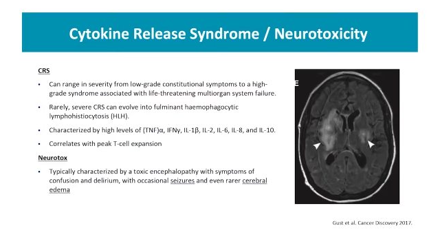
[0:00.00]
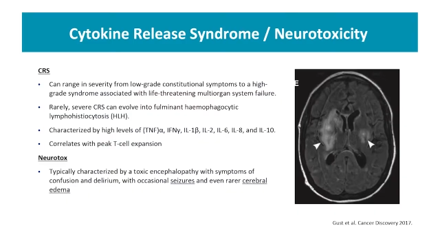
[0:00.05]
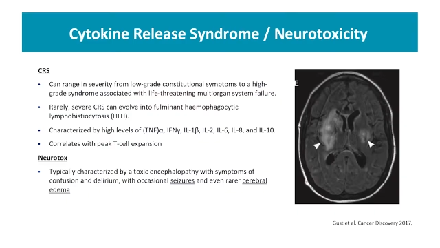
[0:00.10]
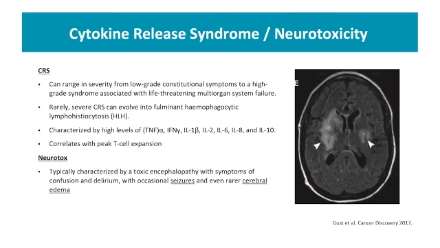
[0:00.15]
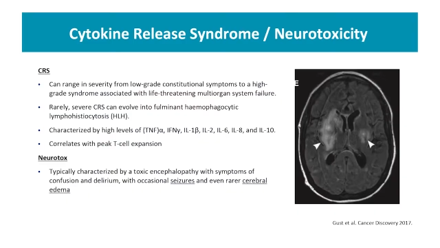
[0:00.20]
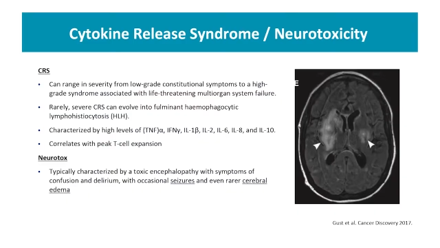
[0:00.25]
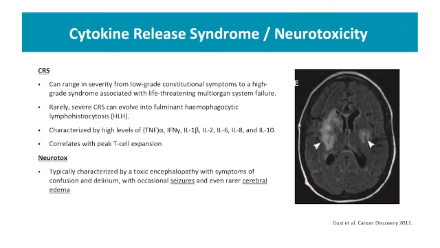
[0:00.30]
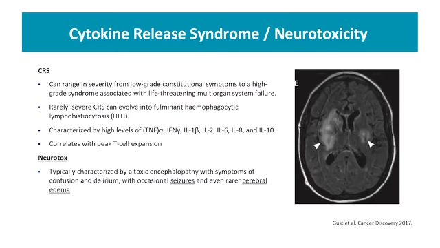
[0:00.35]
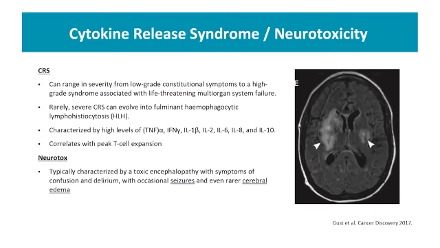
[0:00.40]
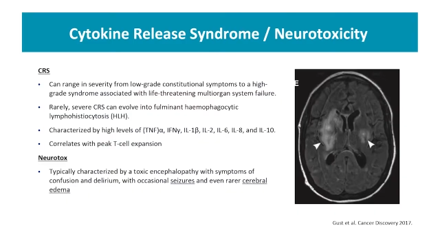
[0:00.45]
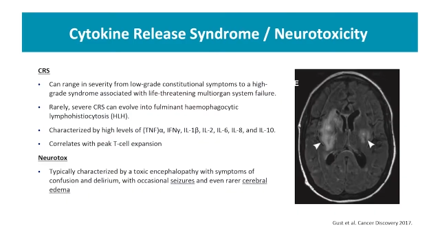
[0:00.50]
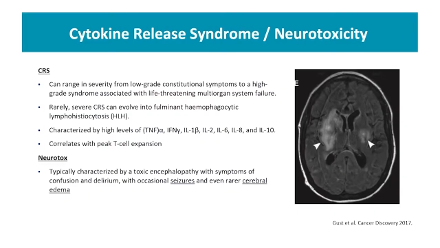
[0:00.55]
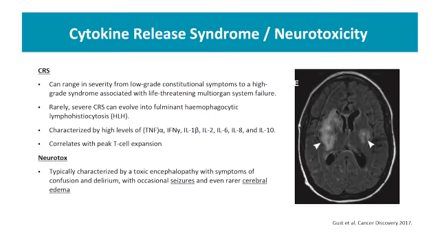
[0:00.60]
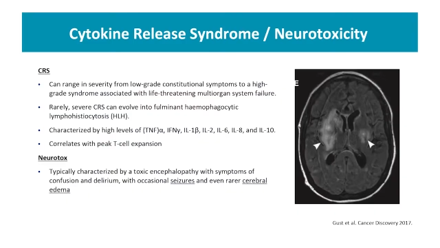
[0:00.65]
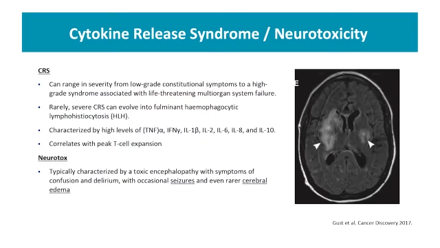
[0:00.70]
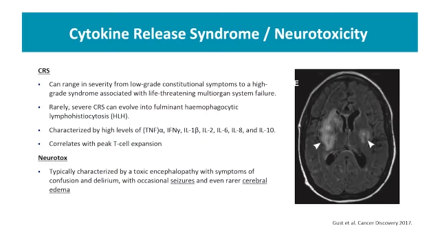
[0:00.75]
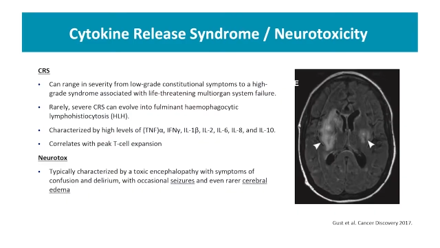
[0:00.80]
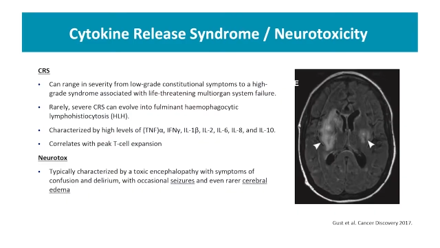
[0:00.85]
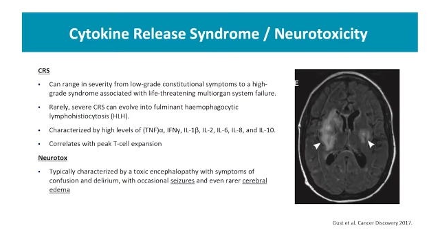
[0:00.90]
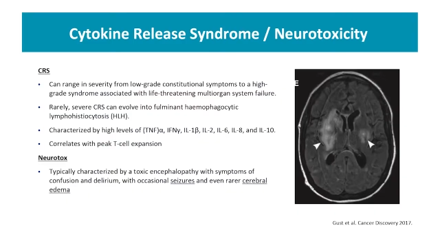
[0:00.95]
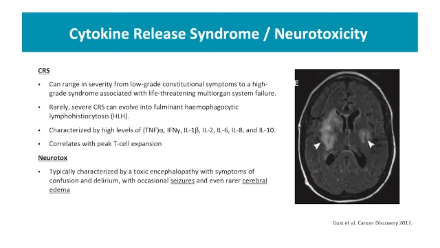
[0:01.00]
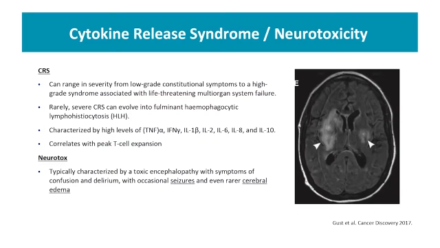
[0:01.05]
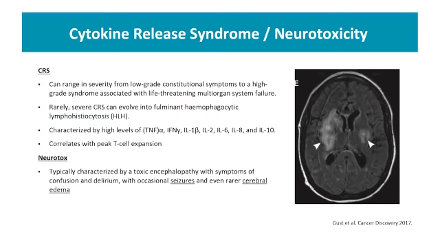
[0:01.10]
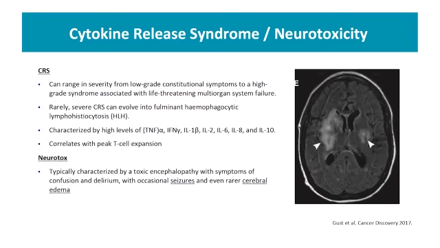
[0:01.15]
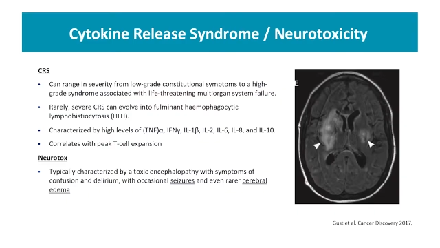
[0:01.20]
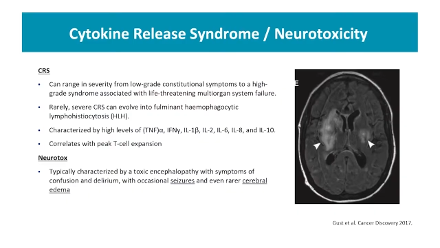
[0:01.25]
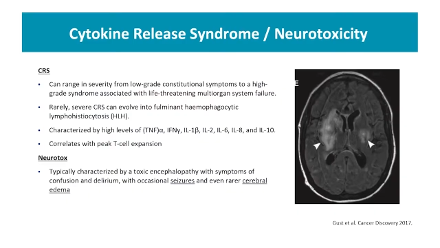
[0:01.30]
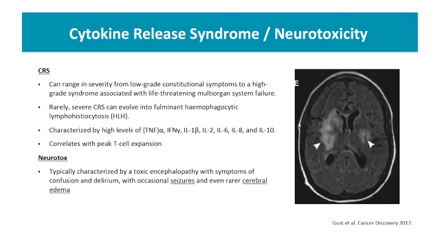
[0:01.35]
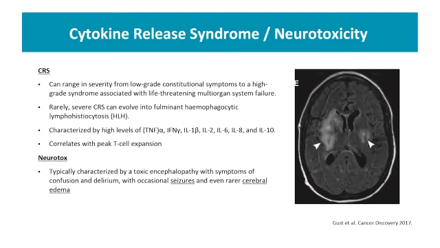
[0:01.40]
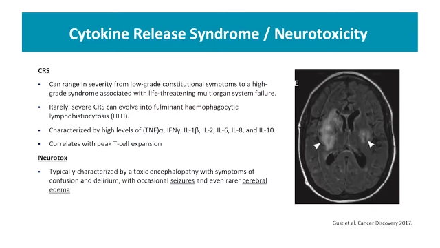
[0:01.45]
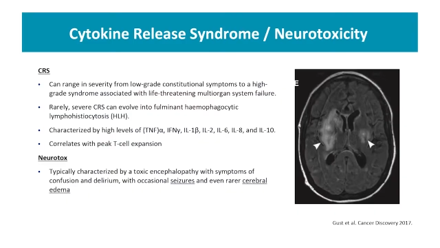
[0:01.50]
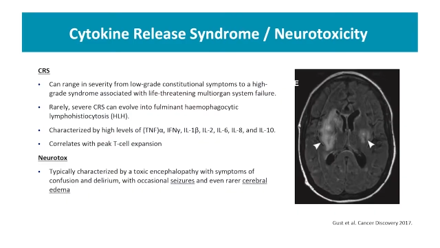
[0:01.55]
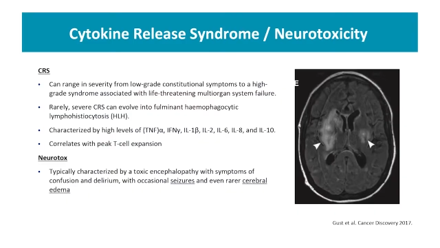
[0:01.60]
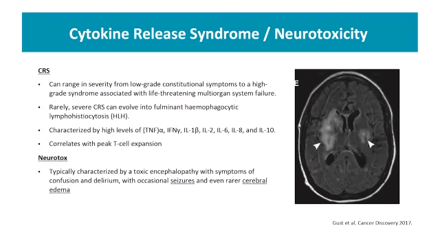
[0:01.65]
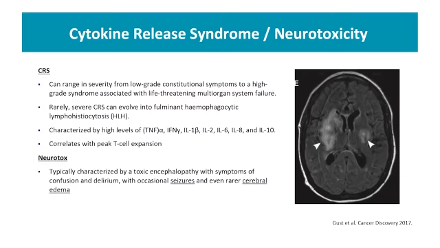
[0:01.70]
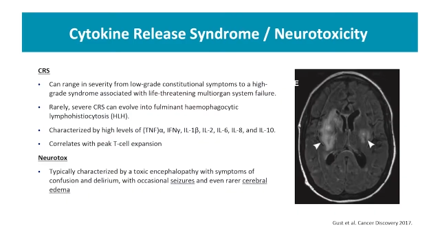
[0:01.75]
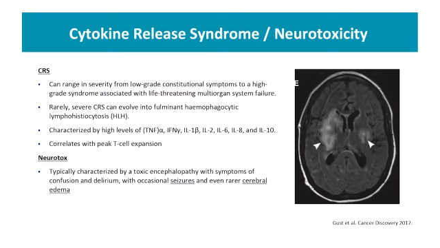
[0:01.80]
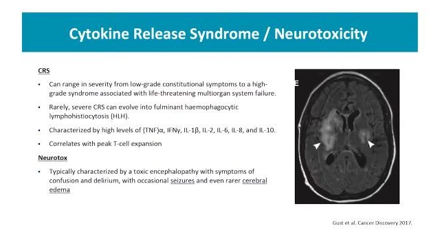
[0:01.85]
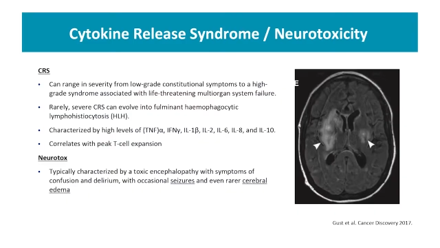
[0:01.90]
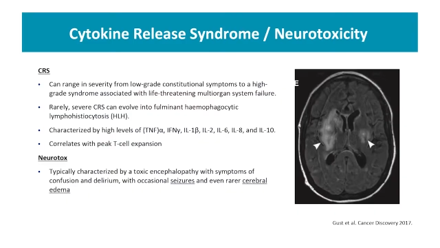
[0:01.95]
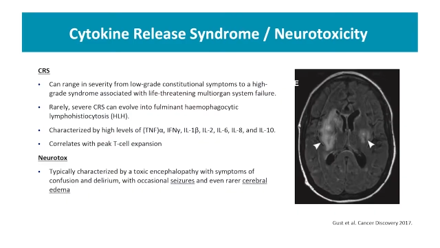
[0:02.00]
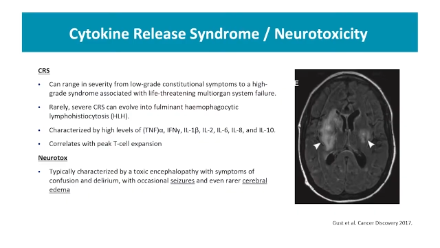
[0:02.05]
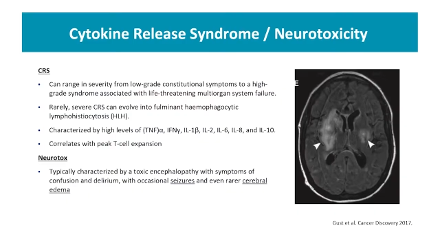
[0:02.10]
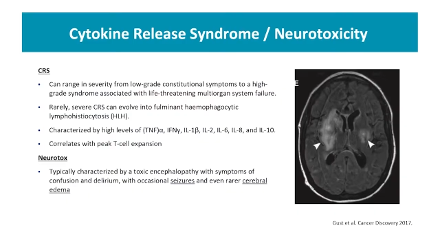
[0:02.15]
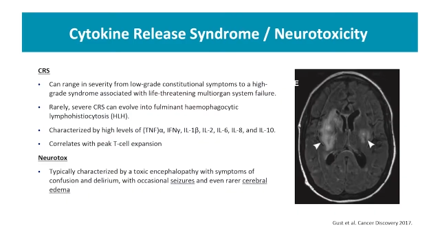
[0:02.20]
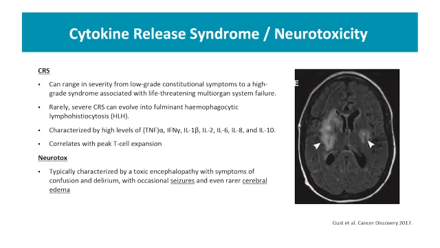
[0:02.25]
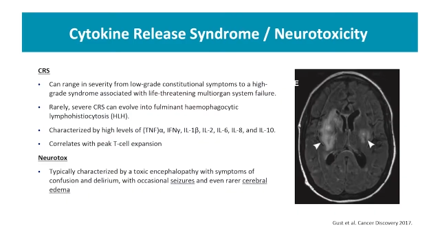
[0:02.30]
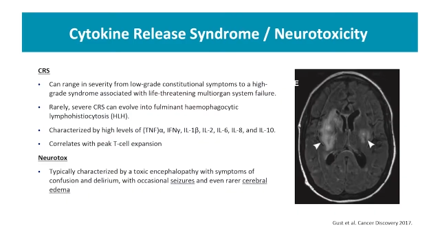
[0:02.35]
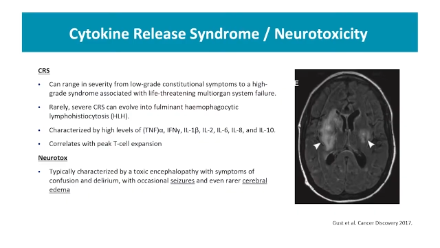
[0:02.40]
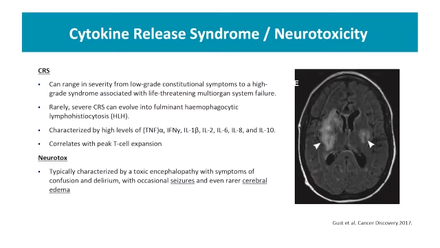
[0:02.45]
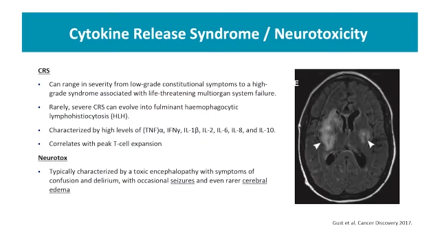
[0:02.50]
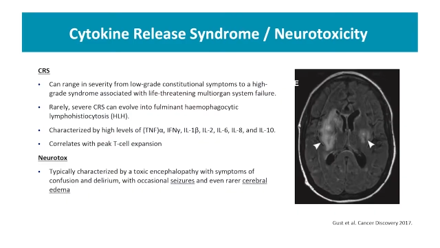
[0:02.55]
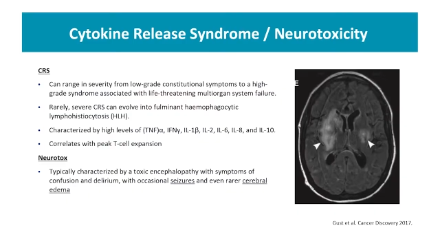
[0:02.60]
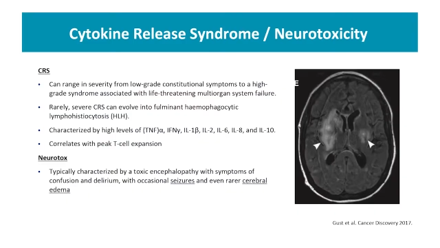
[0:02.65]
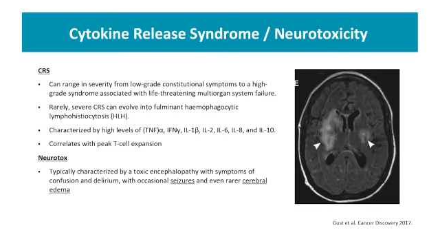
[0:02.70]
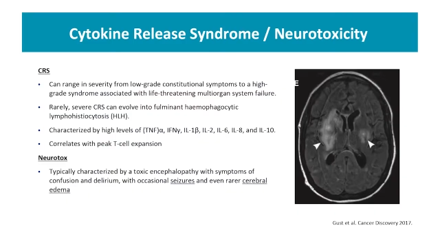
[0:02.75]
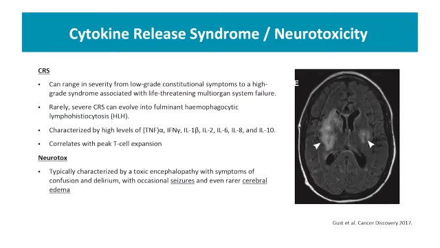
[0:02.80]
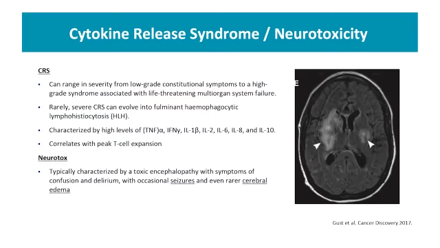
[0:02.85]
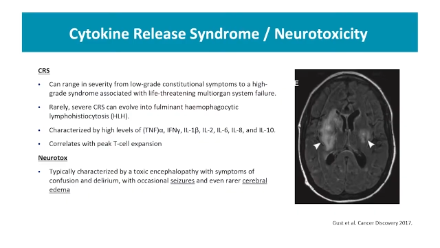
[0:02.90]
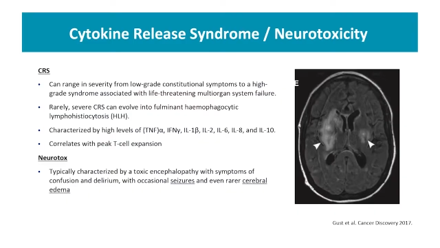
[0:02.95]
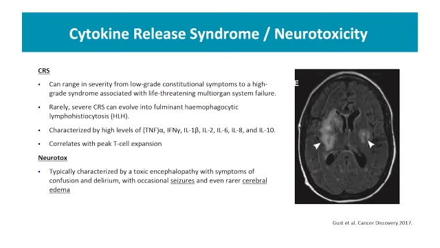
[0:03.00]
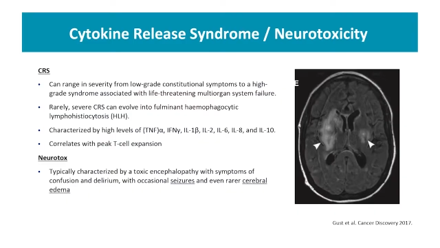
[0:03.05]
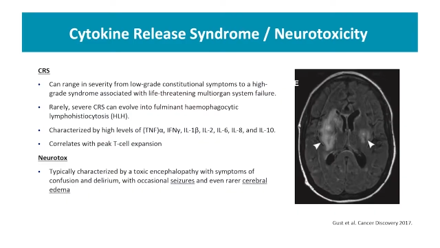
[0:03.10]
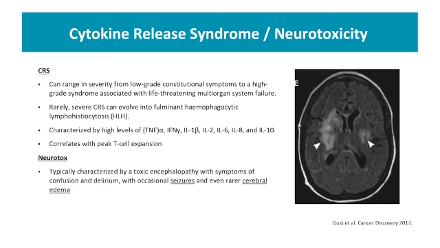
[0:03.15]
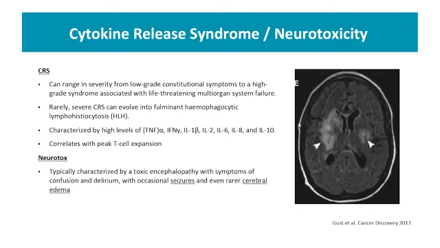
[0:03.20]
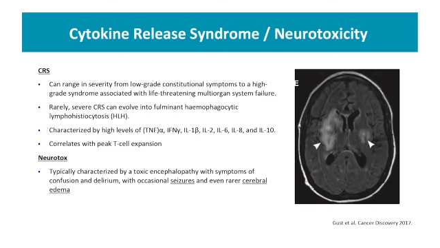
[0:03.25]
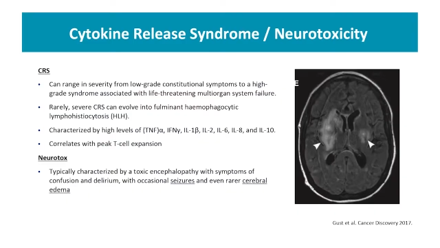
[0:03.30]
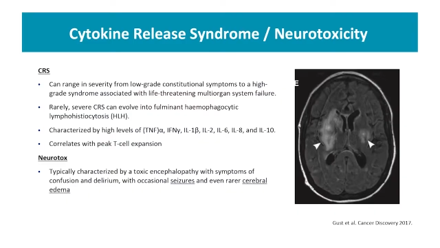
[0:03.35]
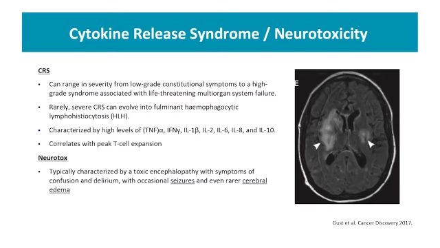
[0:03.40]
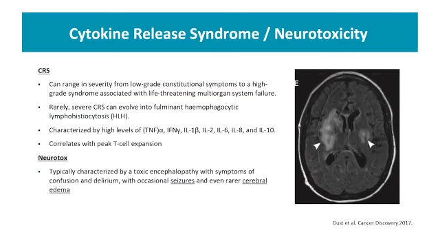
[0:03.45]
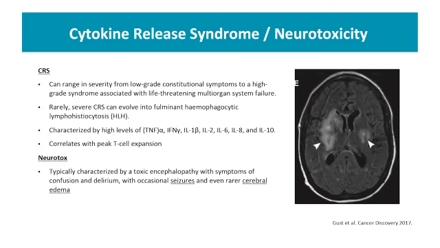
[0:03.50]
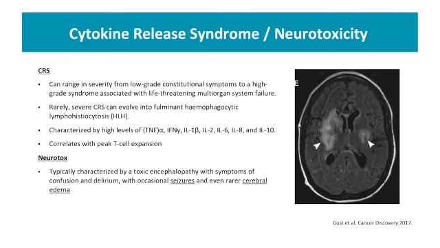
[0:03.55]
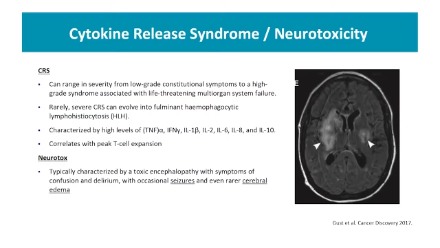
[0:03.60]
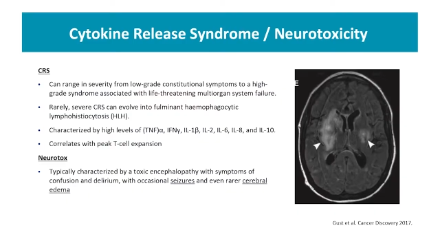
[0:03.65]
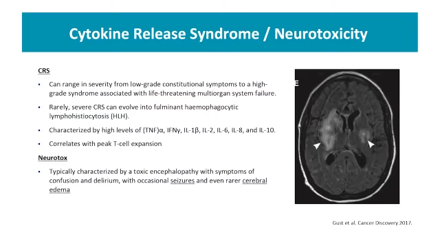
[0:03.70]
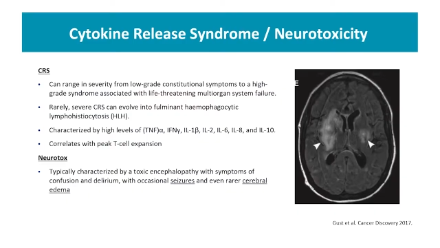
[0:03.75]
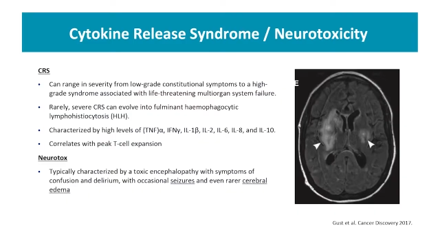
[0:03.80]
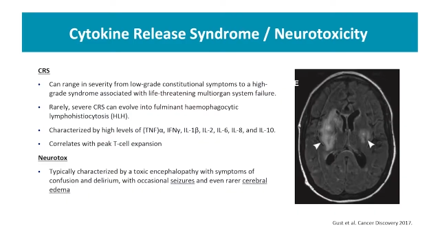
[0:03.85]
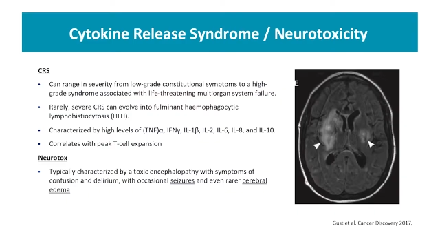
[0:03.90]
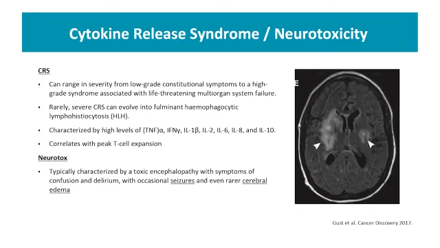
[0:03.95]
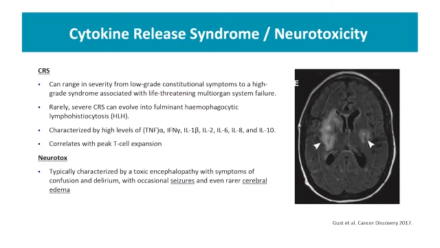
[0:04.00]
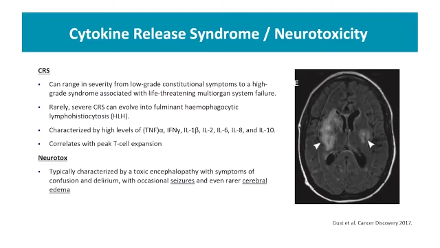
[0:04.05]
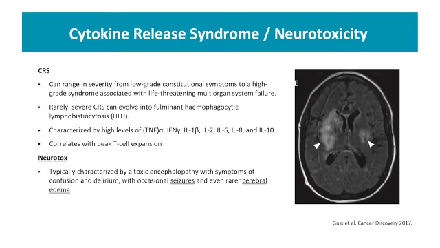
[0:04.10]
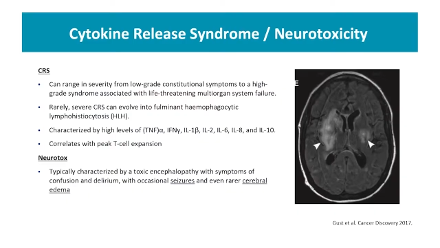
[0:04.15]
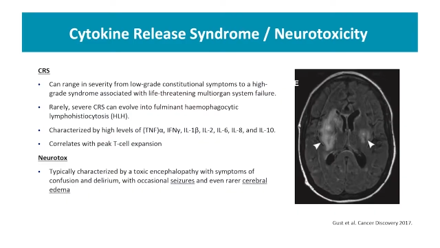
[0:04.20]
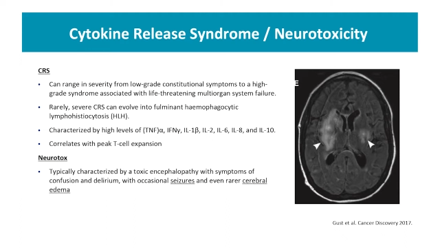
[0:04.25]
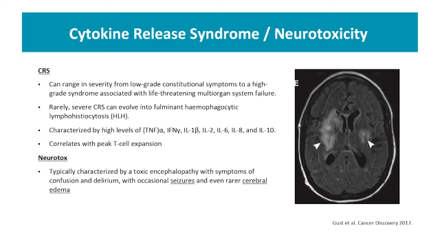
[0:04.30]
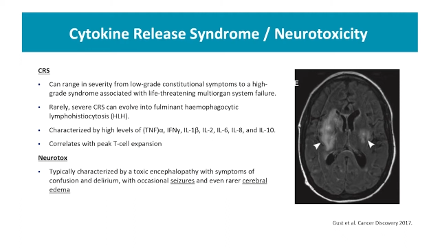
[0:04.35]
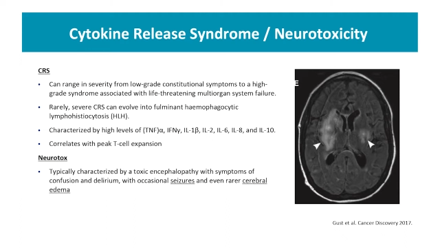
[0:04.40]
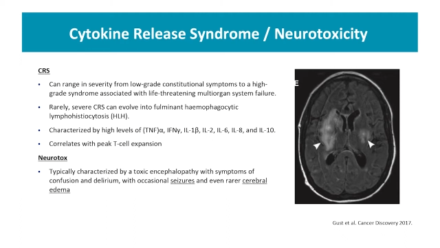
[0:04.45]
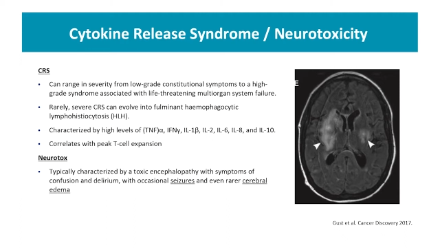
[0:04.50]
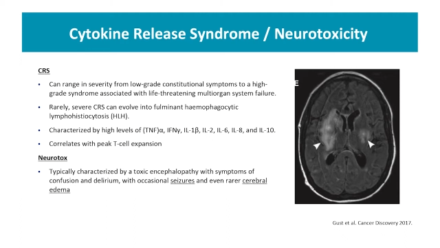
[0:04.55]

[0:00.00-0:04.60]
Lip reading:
No face is visible, so there are no lips to read.